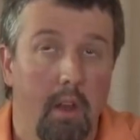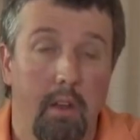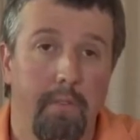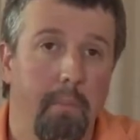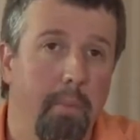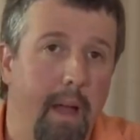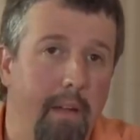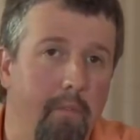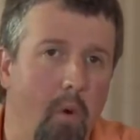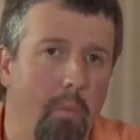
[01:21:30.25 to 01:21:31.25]
different
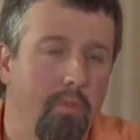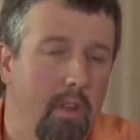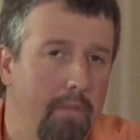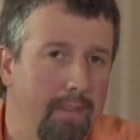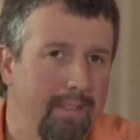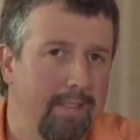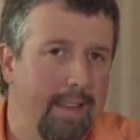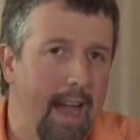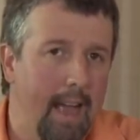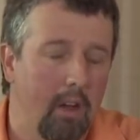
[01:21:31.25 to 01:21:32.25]
platforms, different
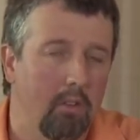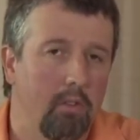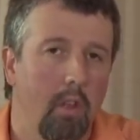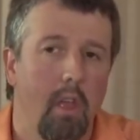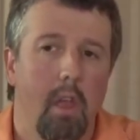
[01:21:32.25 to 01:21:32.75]
styles,